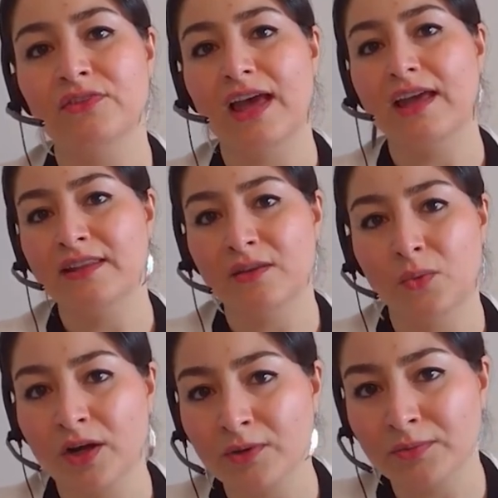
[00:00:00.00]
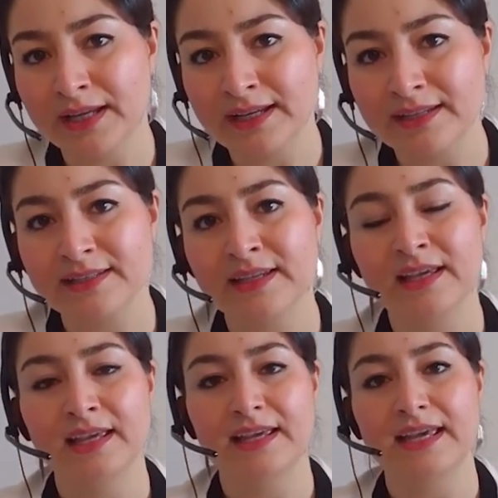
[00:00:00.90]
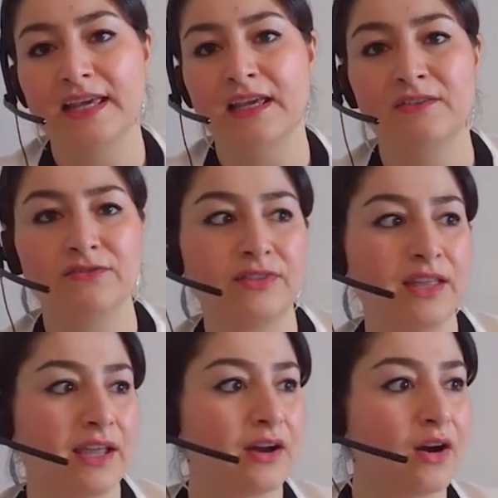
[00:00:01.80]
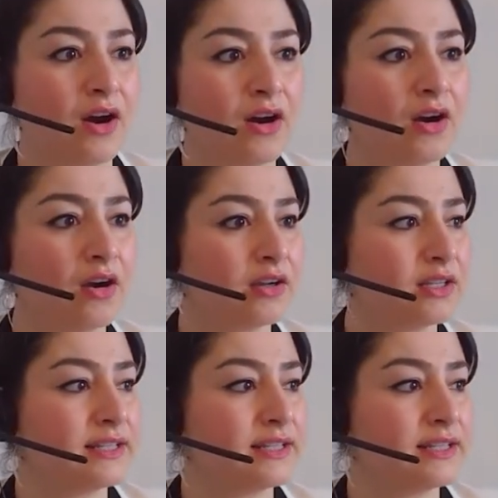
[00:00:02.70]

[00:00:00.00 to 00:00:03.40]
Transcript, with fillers: in the workplace, if they are,